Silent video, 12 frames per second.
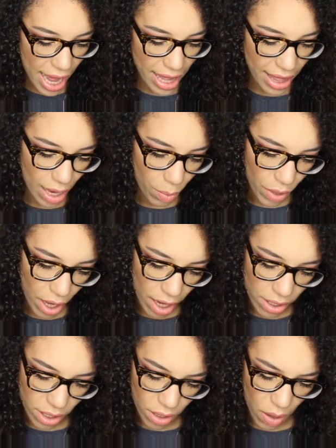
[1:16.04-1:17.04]
and then we
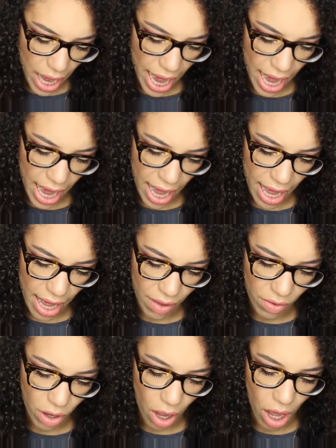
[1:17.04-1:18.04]
also
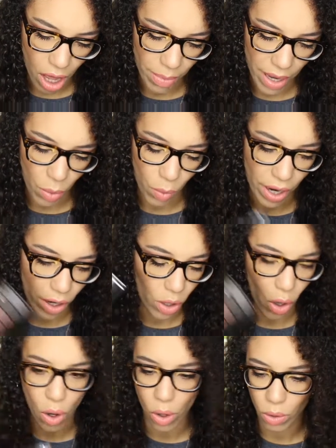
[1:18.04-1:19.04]
have Calm and Wear
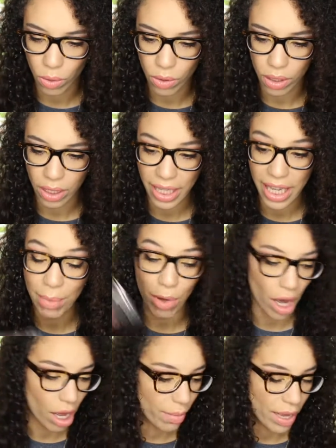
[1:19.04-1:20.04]
Gold, Keep
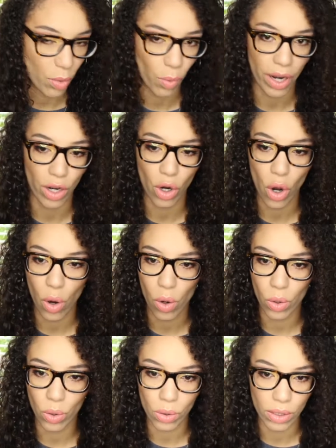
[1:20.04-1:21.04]
Calm and Wear
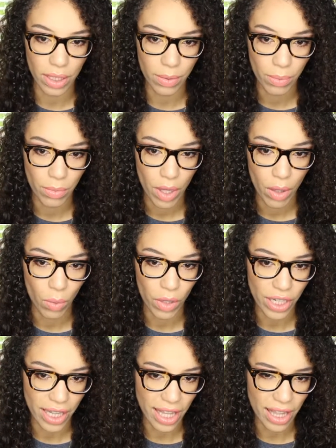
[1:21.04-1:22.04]
Gold,
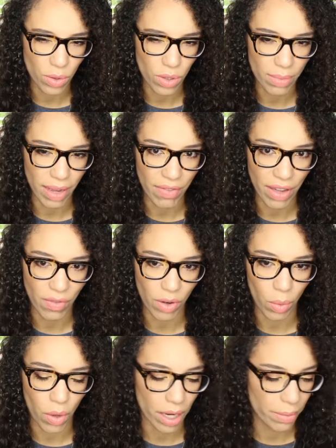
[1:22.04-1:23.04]
which I think this one's my
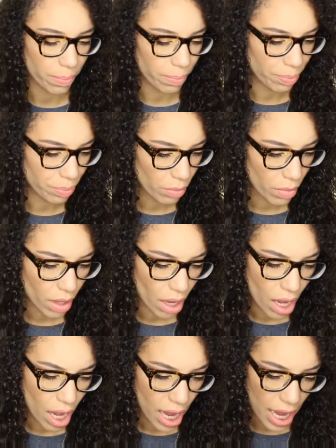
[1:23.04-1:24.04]
favorite one.
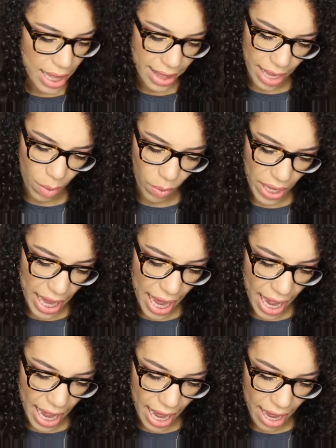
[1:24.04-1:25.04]
And then we
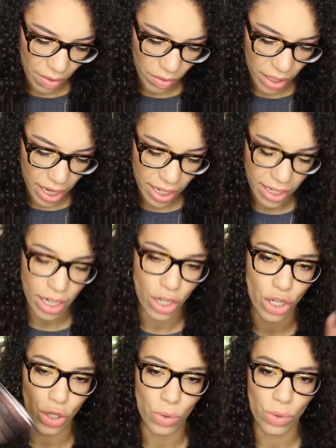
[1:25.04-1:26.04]
have
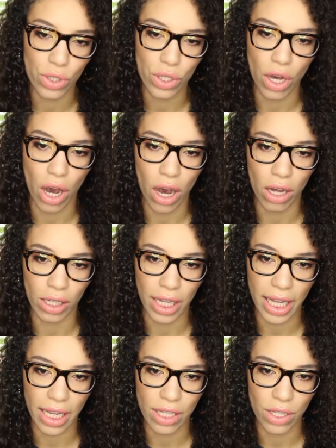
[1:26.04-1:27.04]
London Nudes
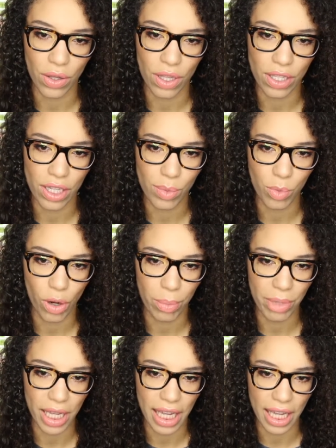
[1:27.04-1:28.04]
Calling. So this is more
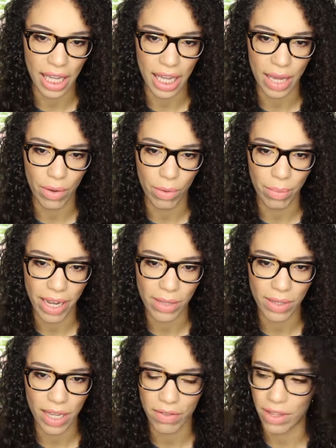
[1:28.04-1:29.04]
pinky. It
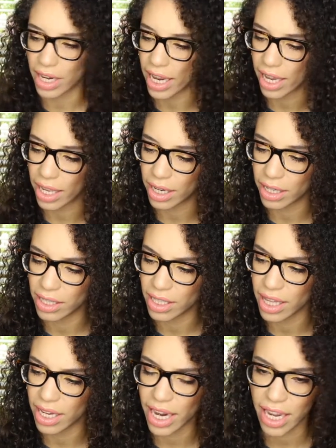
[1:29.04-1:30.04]
reminds me of the Naked,
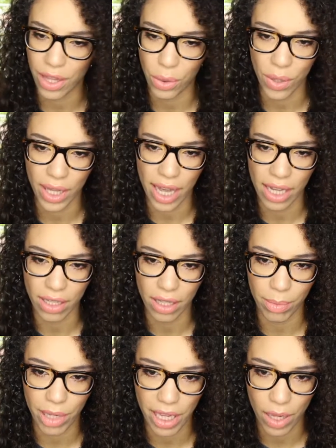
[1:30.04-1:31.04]
is it the Naked 3 that has all
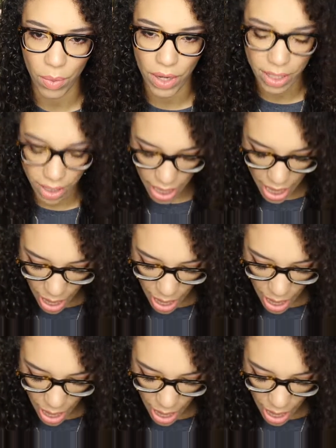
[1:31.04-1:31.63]
the pinky ones?